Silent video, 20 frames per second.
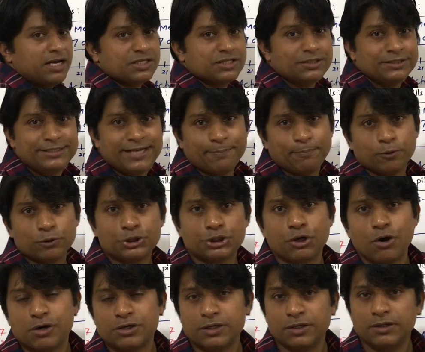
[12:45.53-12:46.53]
as Depo
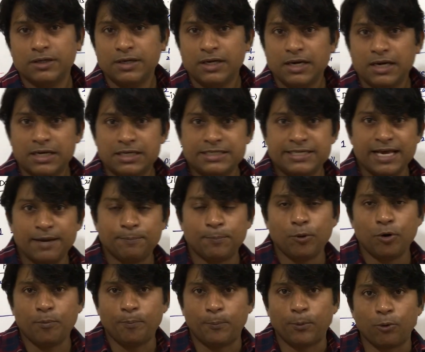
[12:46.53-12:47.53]
shot.
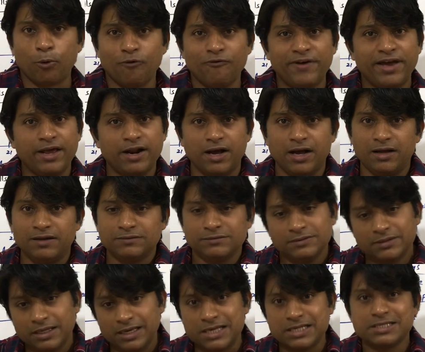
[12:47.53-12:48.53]
Depo-Provera
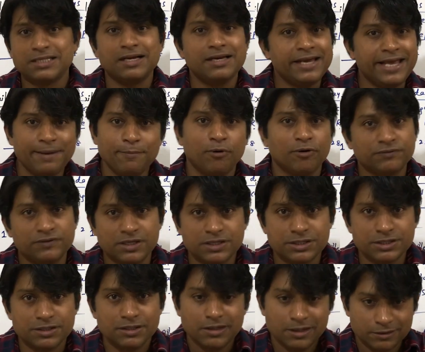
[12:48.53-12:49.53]
is the name of
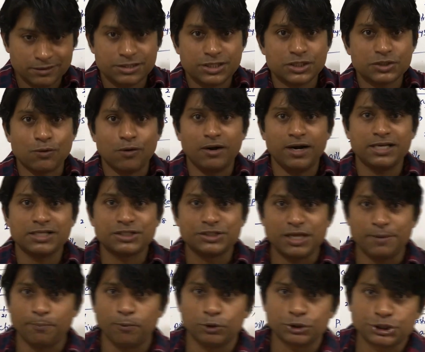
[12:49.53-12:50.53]
this. This is called as
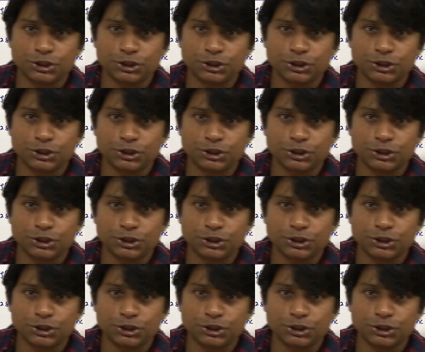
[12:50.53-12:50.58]
Depo